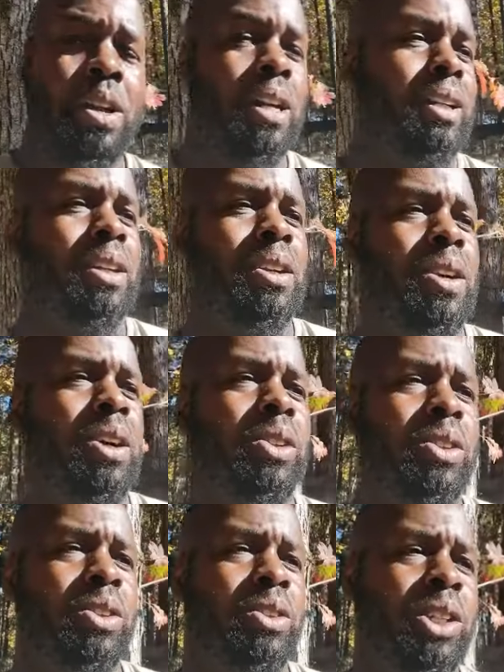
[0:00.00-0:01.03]
not going to
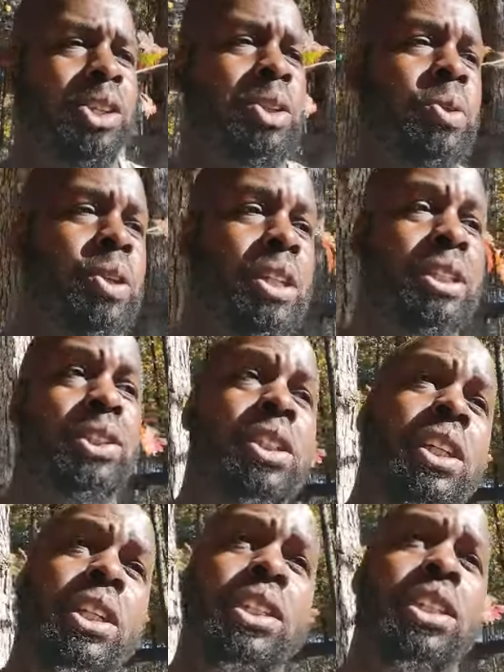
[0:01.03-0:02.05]
know that you were in
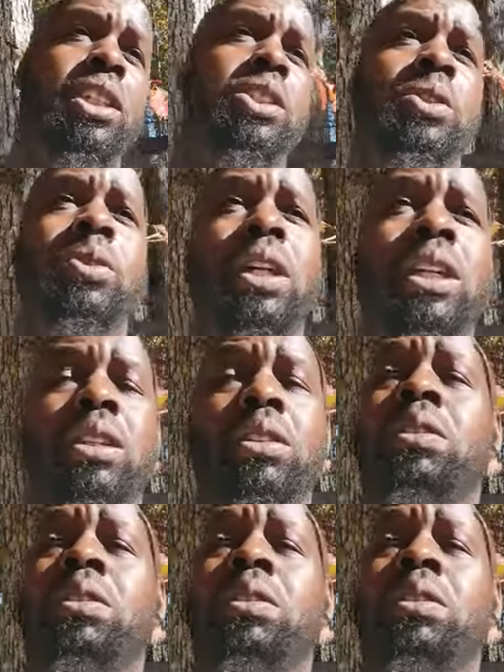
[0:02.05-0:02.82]
sin until it's too late.